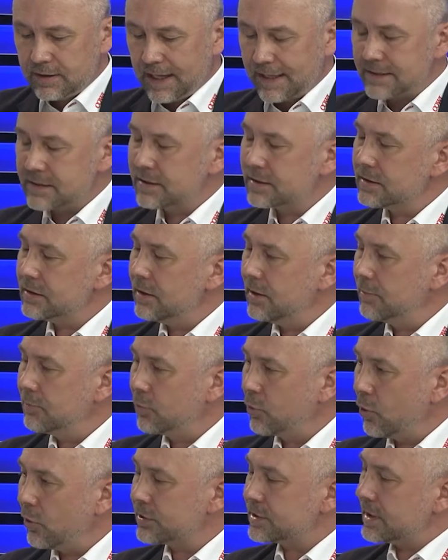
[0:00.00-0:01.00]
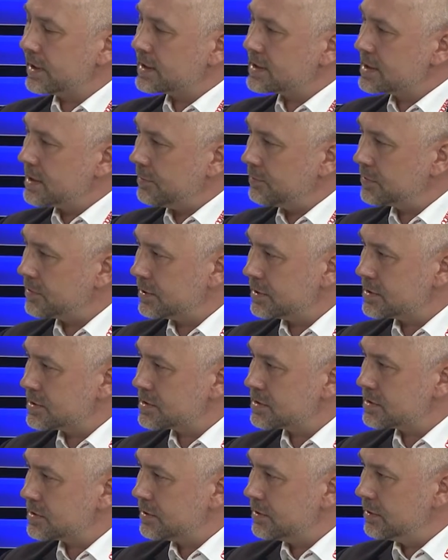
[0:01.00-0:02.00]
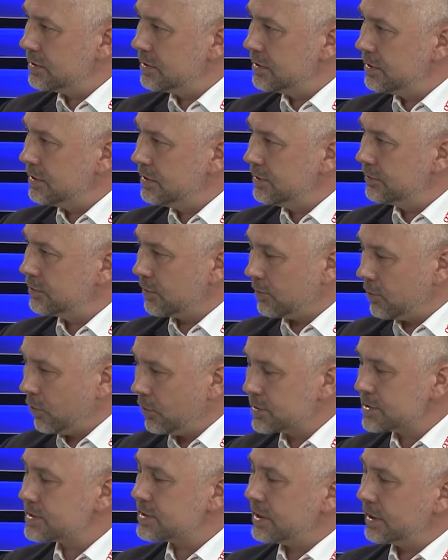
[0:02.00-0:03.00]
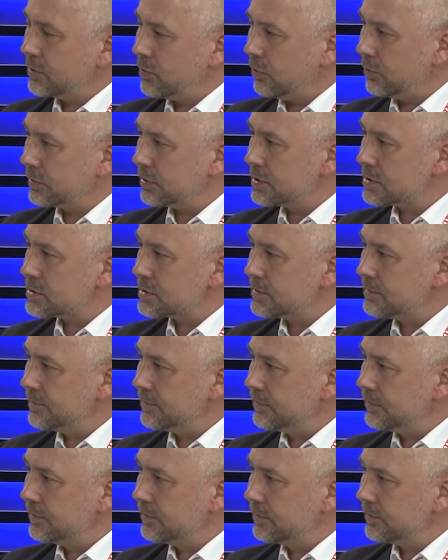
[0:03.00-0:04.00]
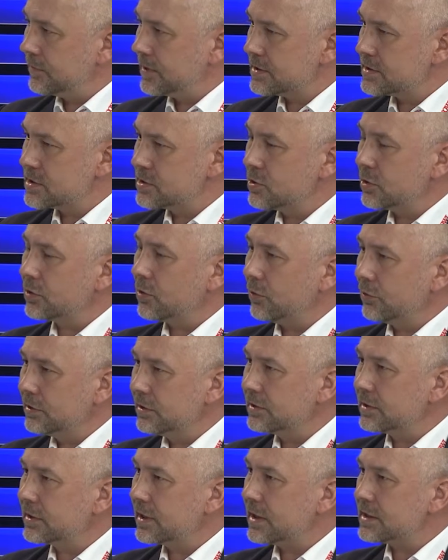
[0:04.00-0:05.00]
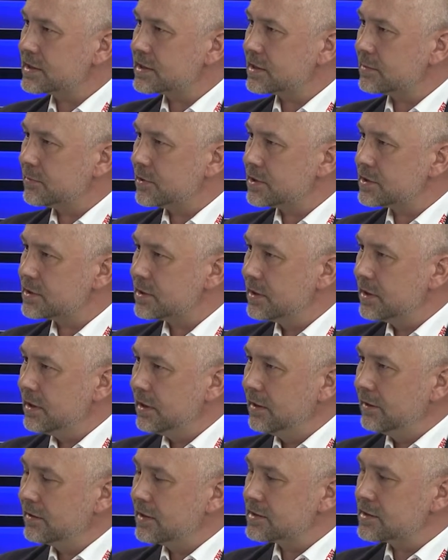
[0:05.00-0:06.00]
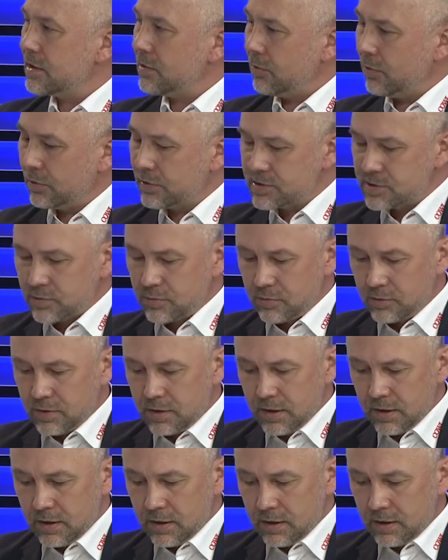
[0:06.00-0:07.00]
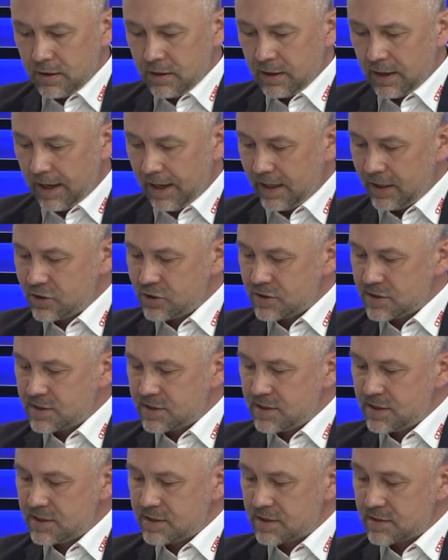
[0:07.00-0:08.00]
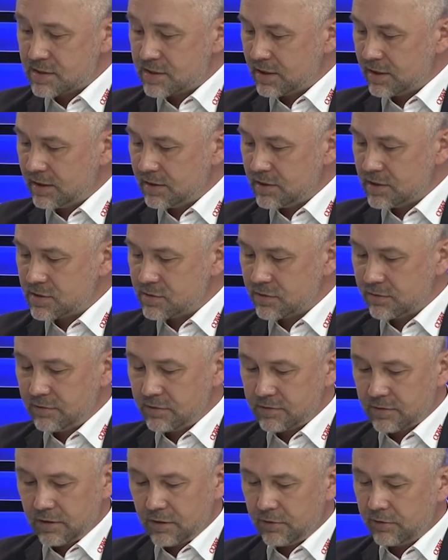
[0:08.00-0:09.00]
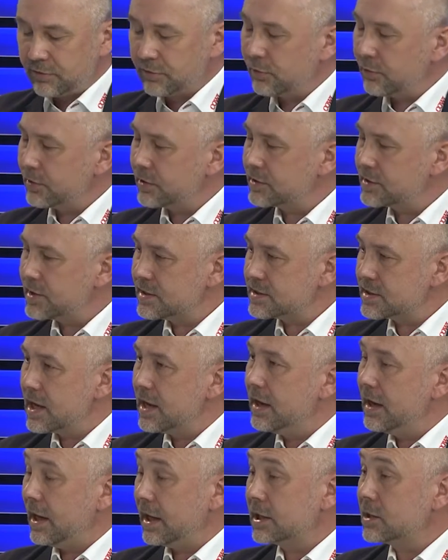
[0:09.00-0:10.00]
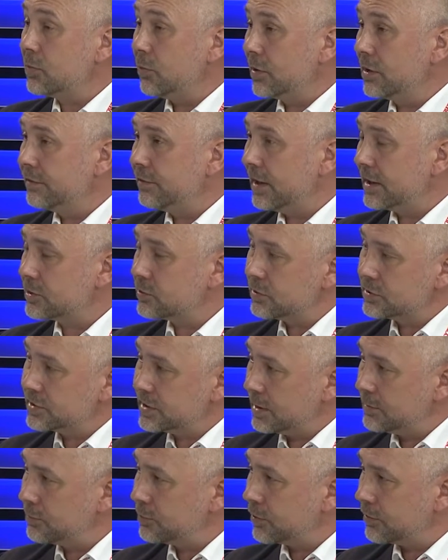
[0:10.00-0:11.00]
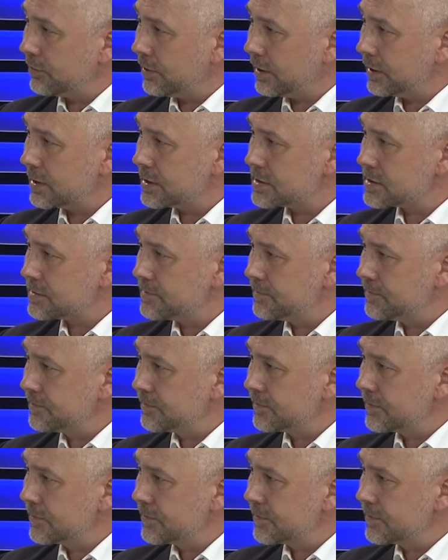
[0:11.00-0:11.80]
get a broad acceptance from all stakeholders. This is not only the customers, these are also agencies, this is the industry, these are authorities and qualified content providers.